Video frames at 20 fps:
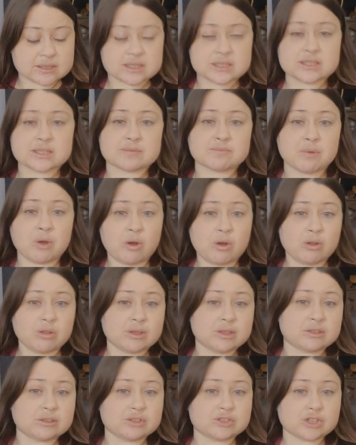small
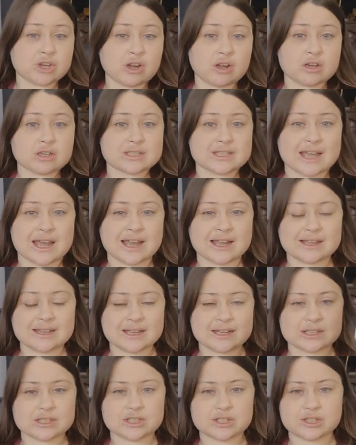little jars I
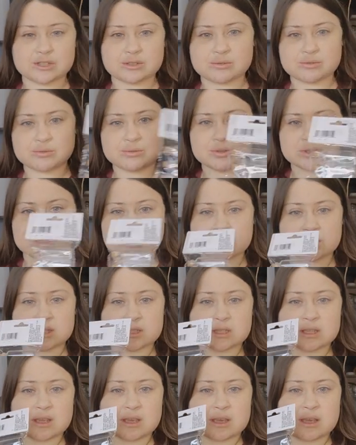like to
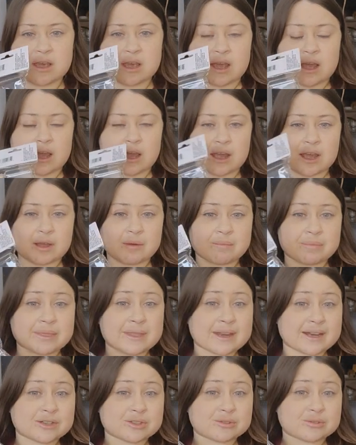use
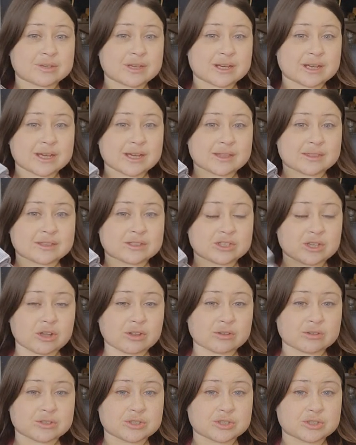that I do get at the
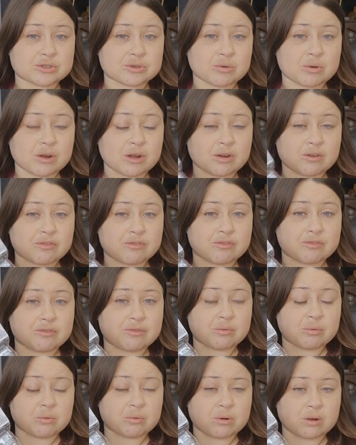dollar store
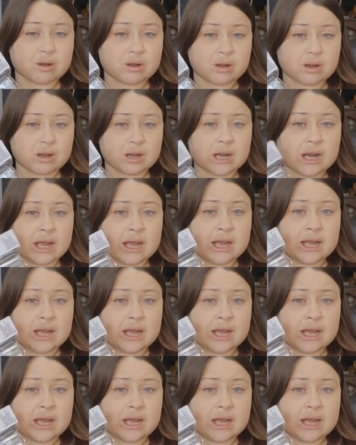for